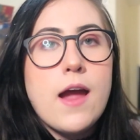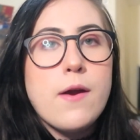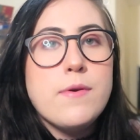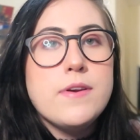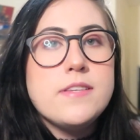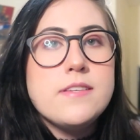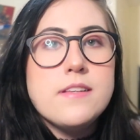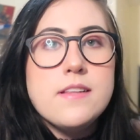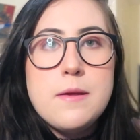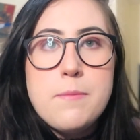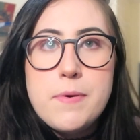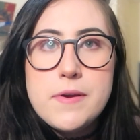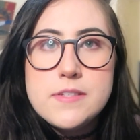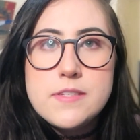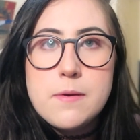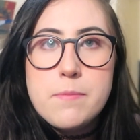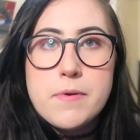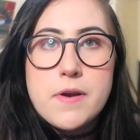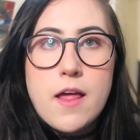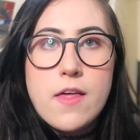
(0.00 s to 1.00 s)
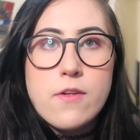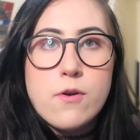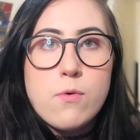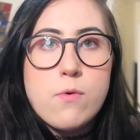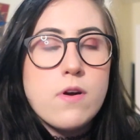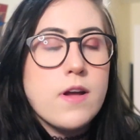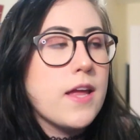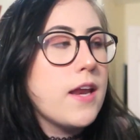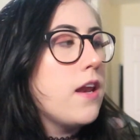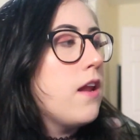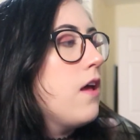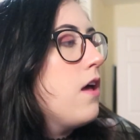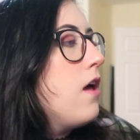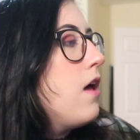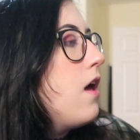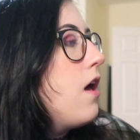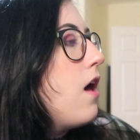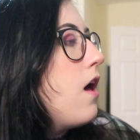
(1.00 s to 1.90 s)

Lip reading: I recently picked up another one.